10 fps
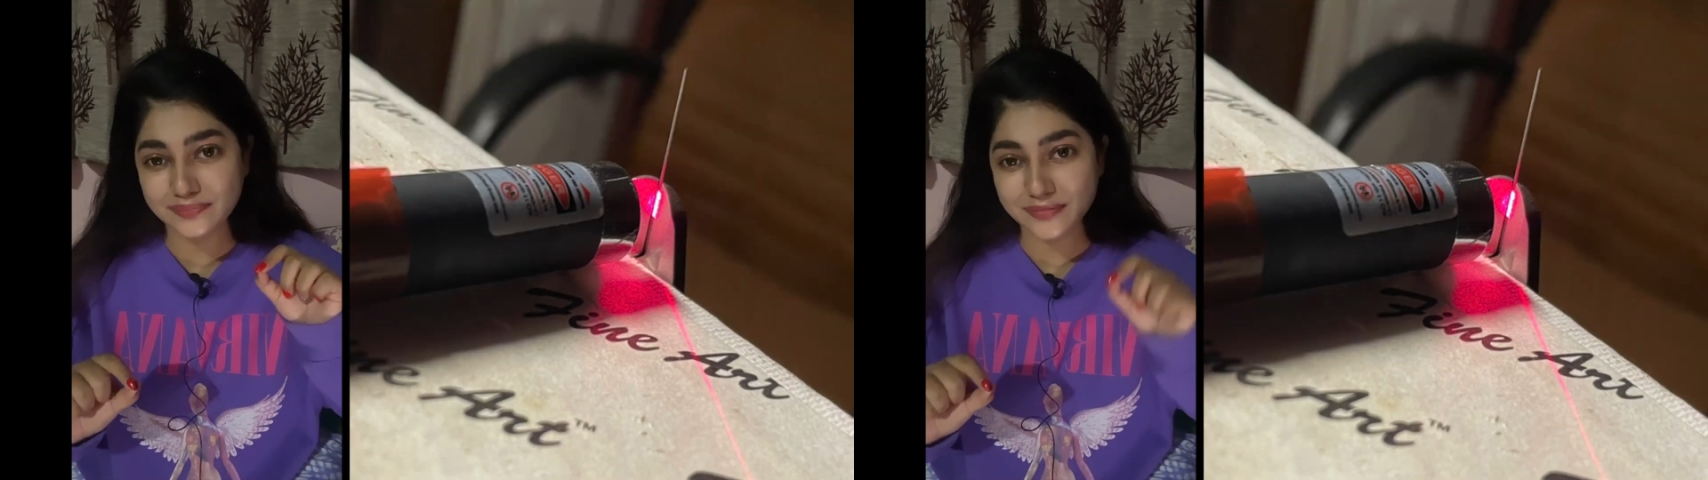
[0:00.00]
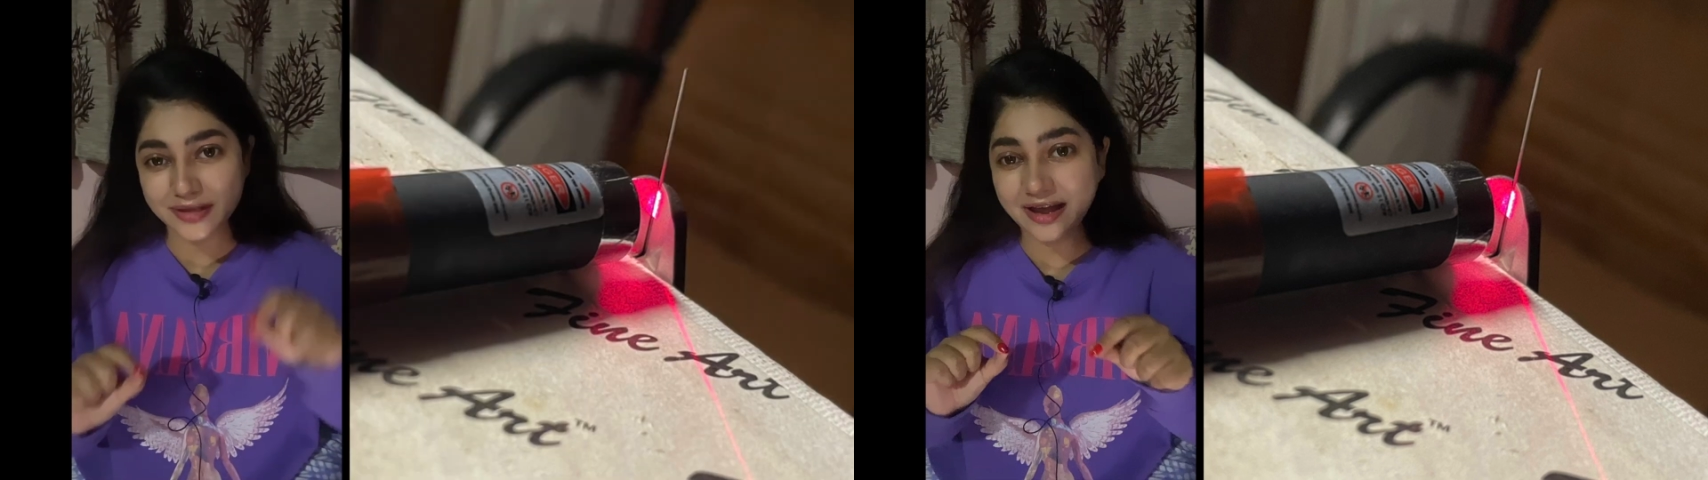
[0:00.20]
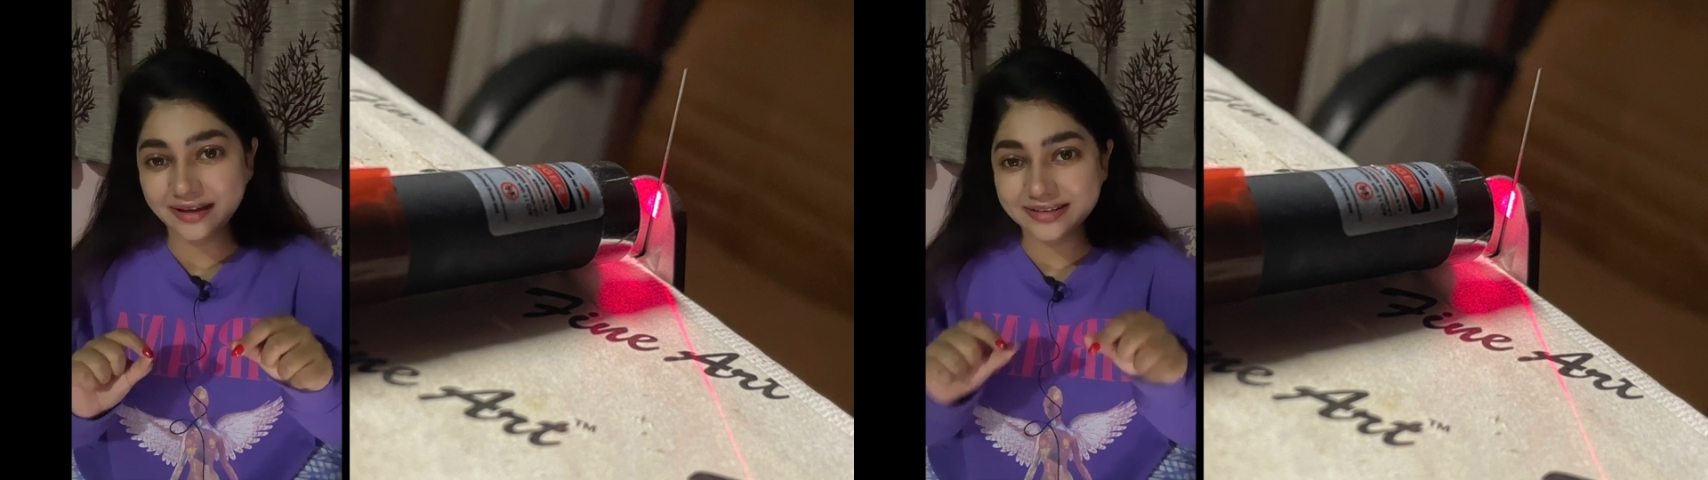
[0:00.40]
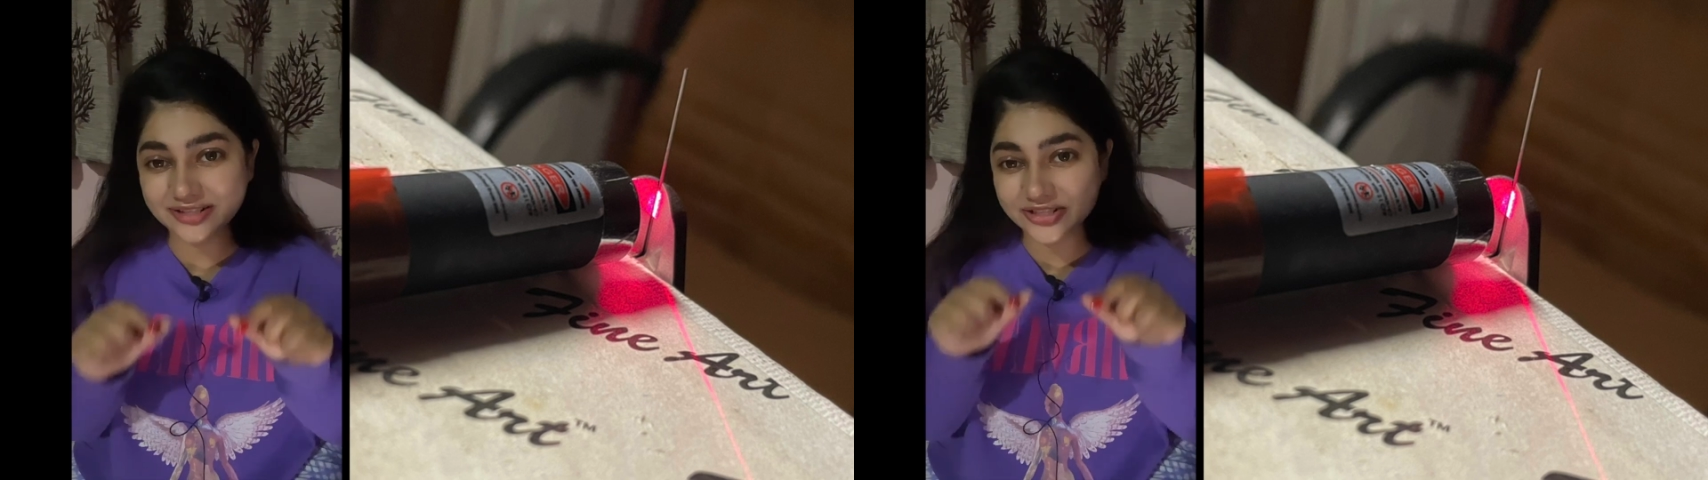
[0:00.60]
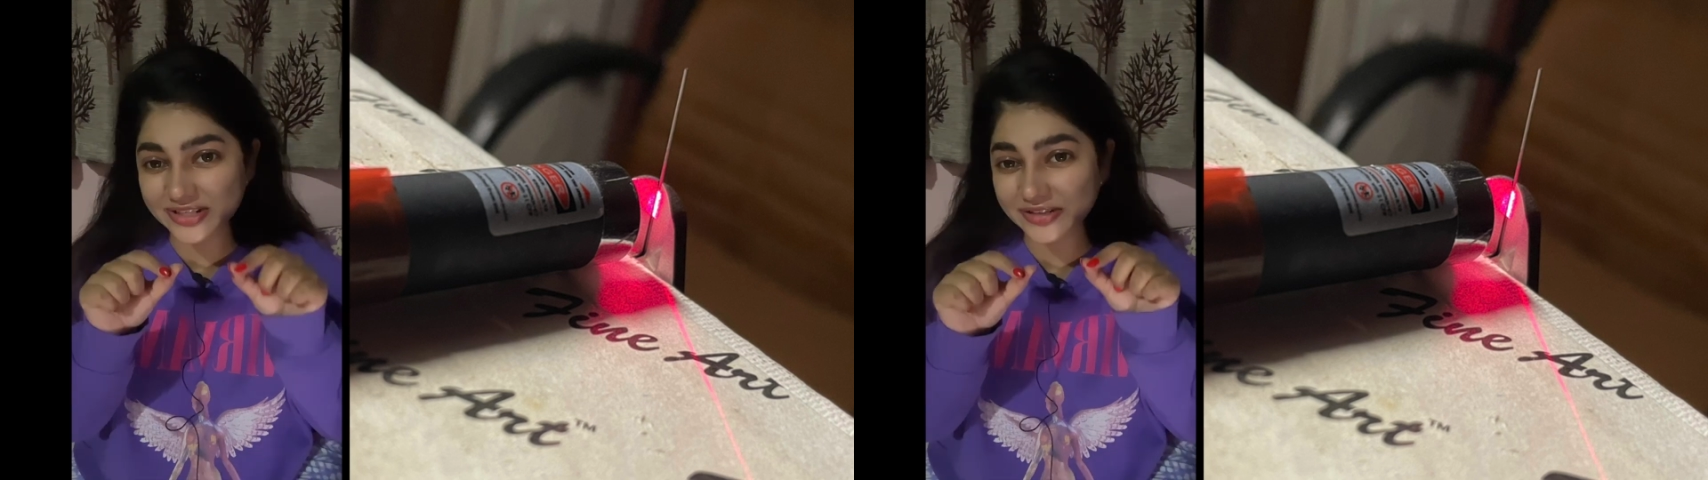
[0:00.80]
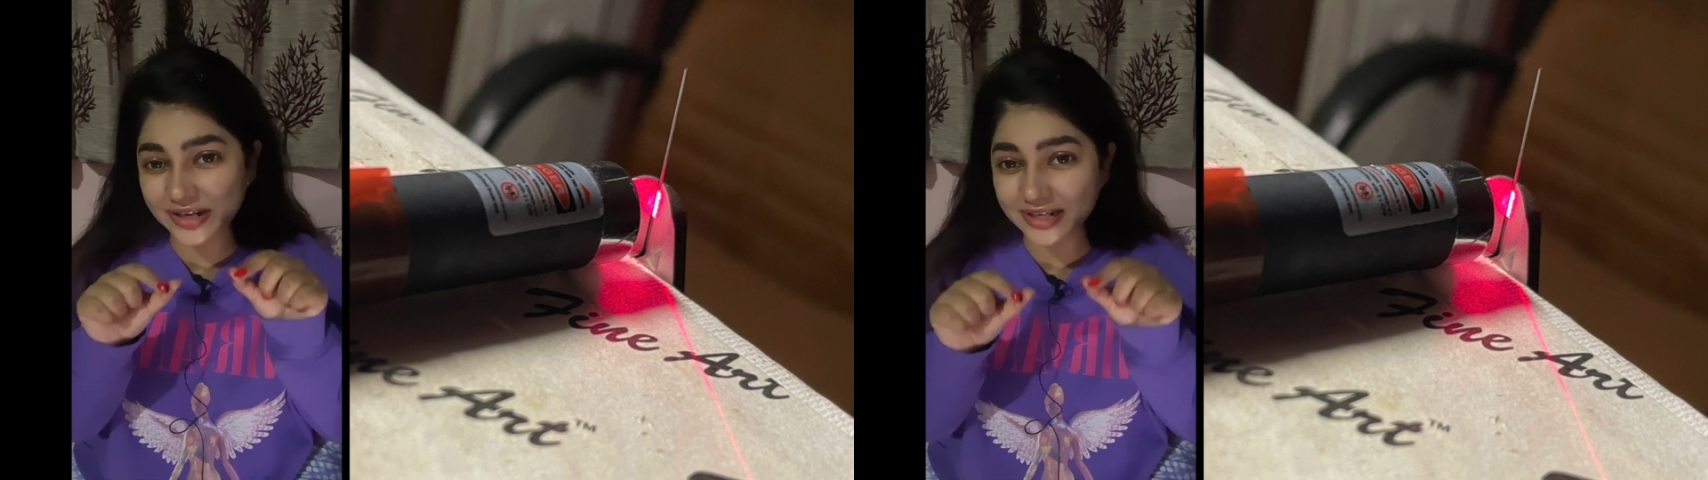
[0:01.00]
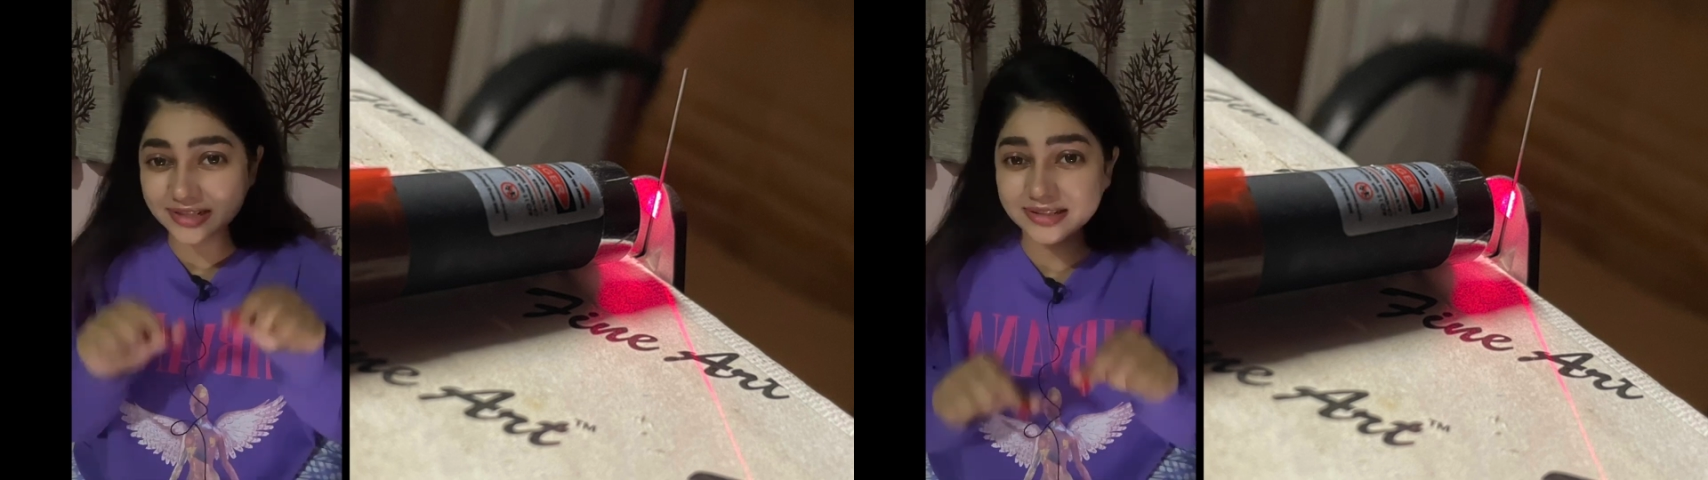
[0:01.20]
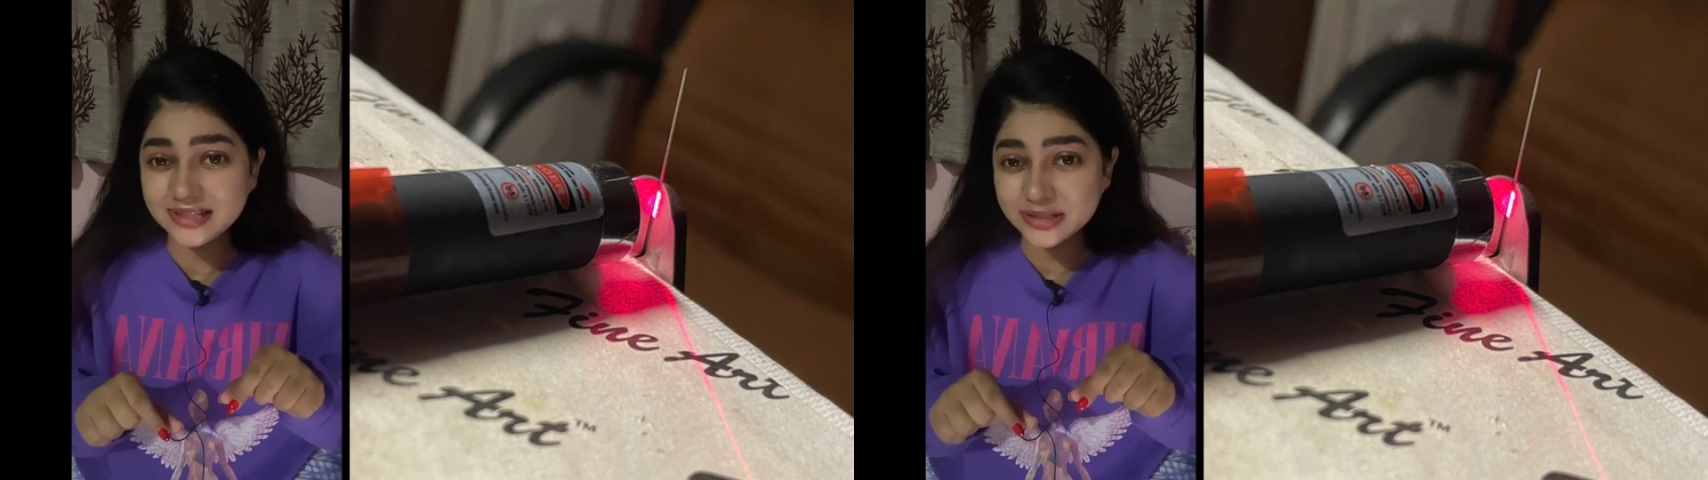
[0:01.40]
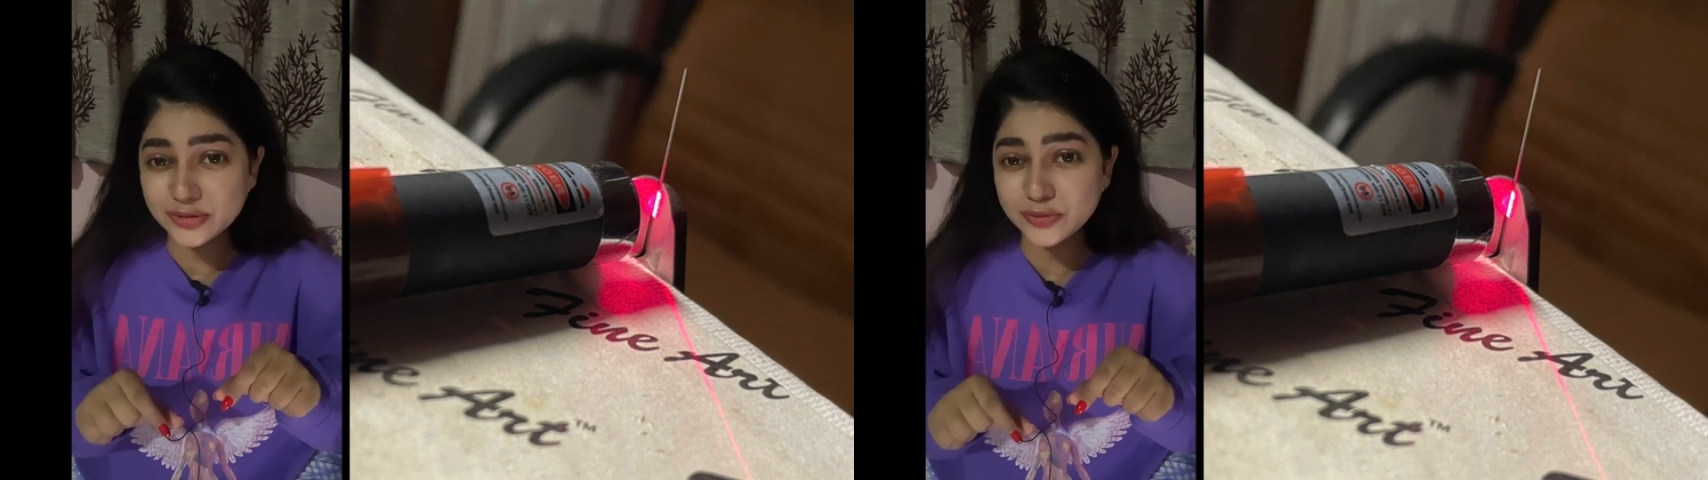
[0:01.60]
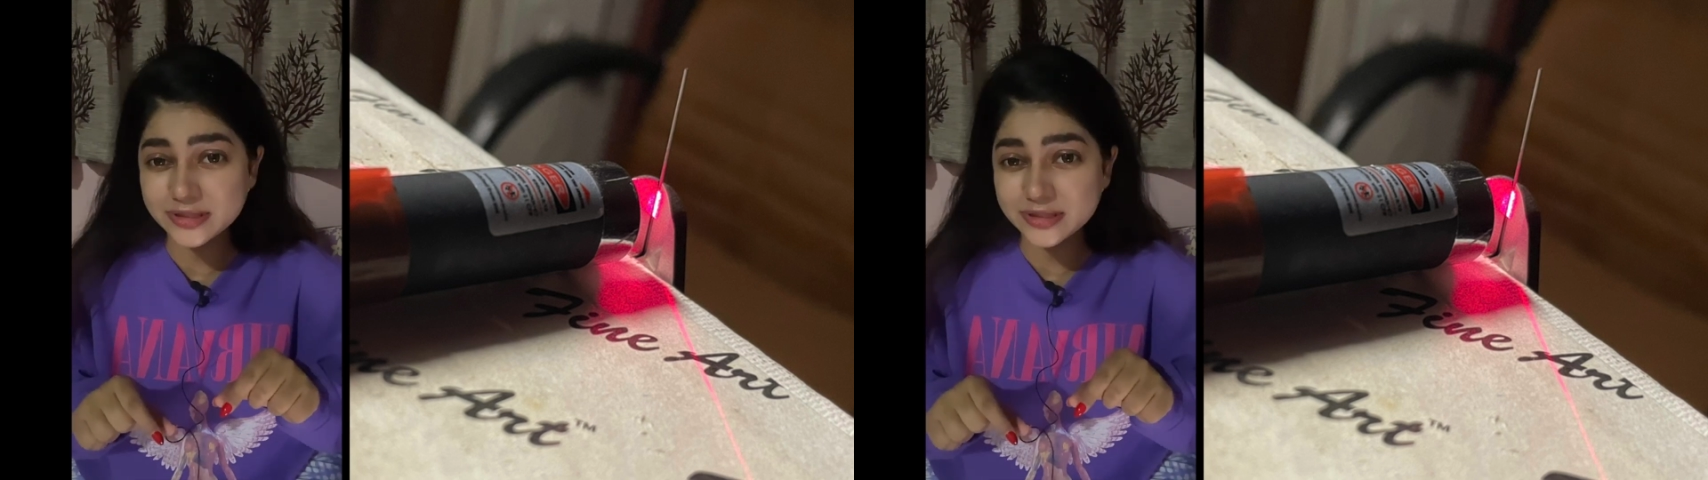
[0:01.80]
yeah, it just created these two